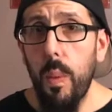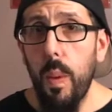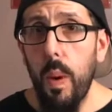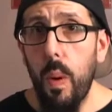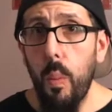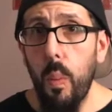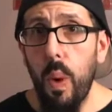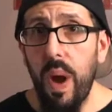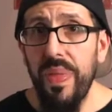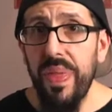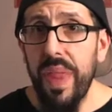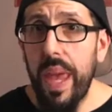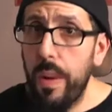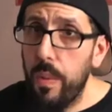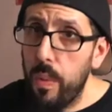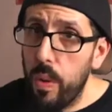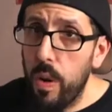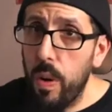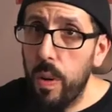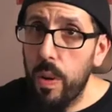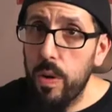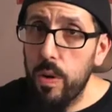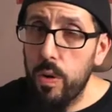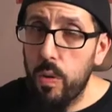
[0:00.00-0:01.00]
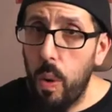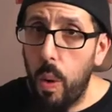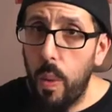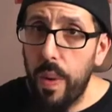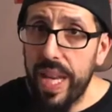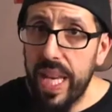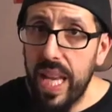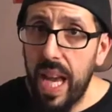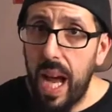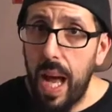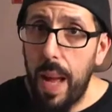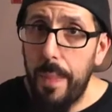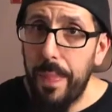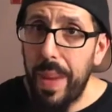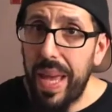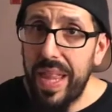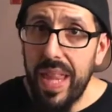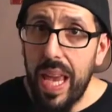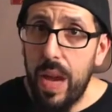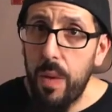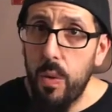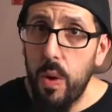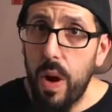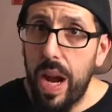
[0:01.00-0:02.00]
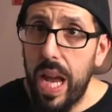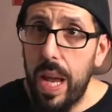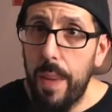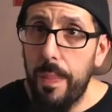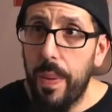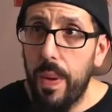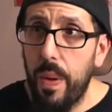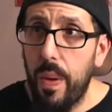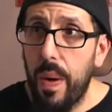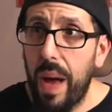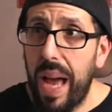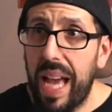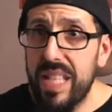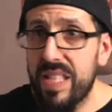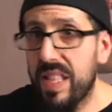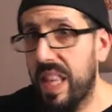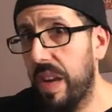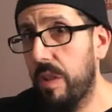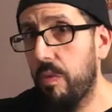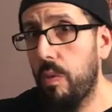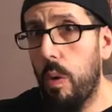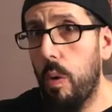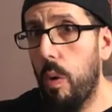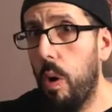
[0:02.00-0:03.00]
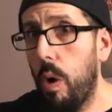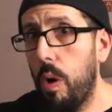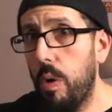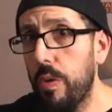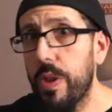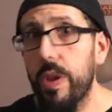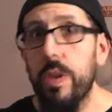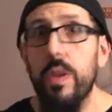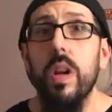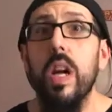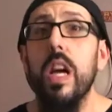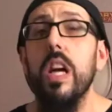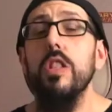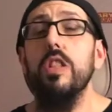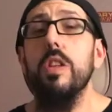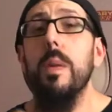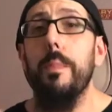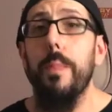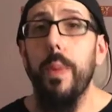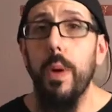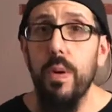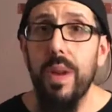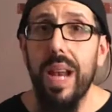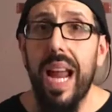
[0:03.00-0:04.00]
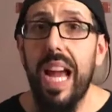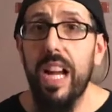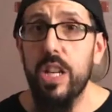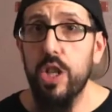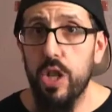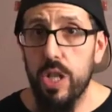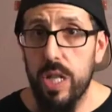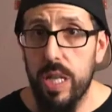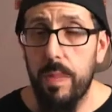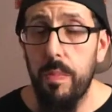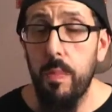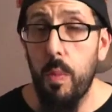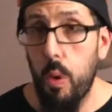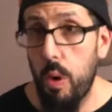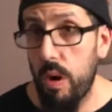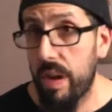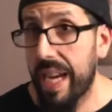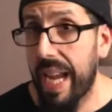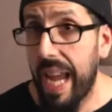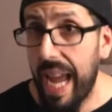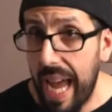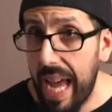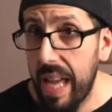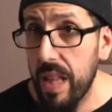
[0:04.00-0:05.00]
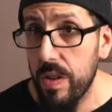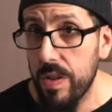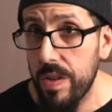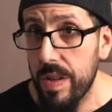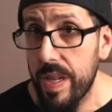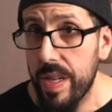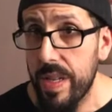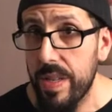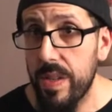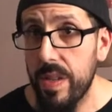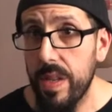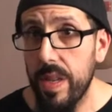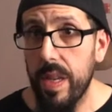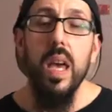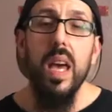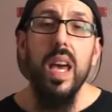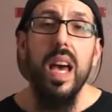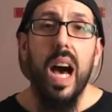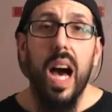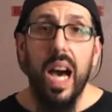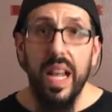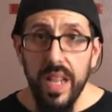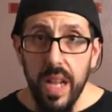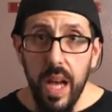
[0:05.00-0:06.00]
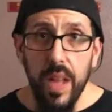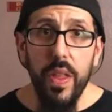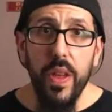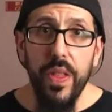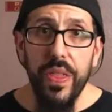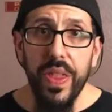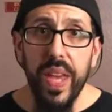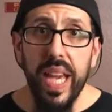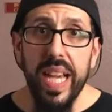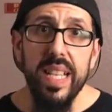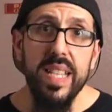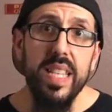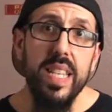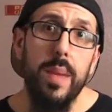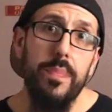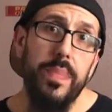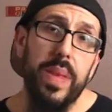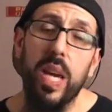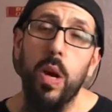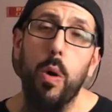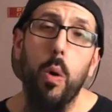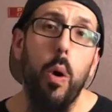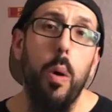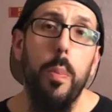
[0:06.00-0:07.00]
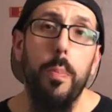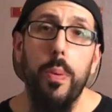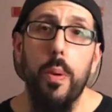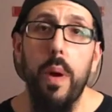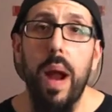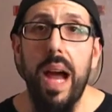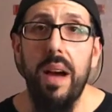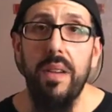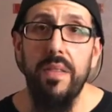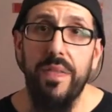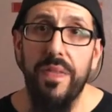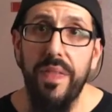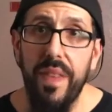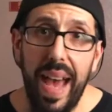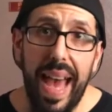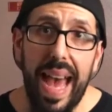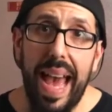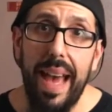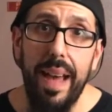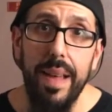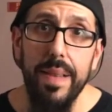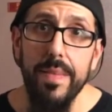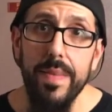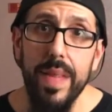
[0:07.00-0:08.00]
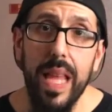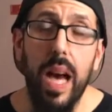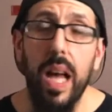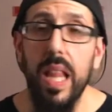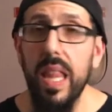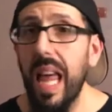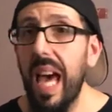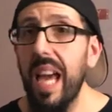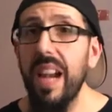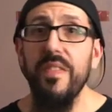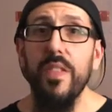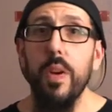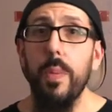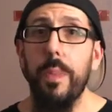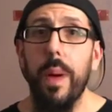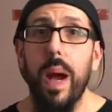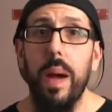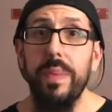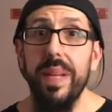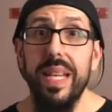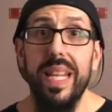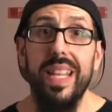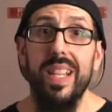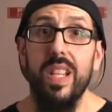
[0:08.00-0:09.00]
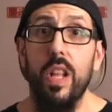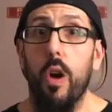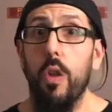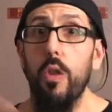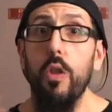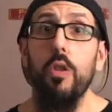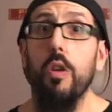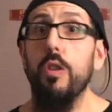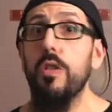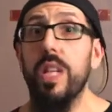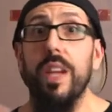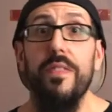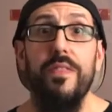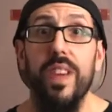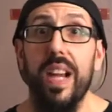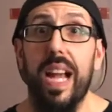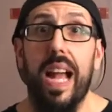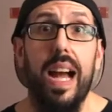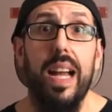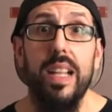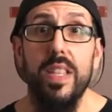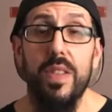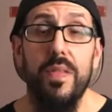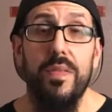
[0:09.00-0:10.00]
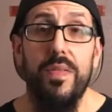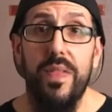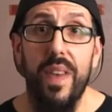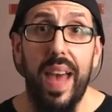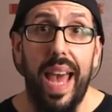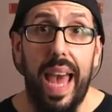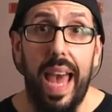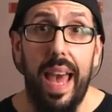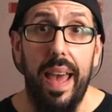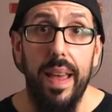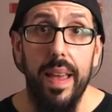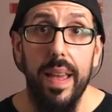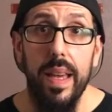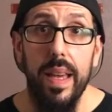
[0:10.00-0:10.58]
when they were growing up, and they were able, as they grow older, to burn actually more calories. Another thing is something called brown fat. Now, a lot of you probably didn't know there are different kinds of fat.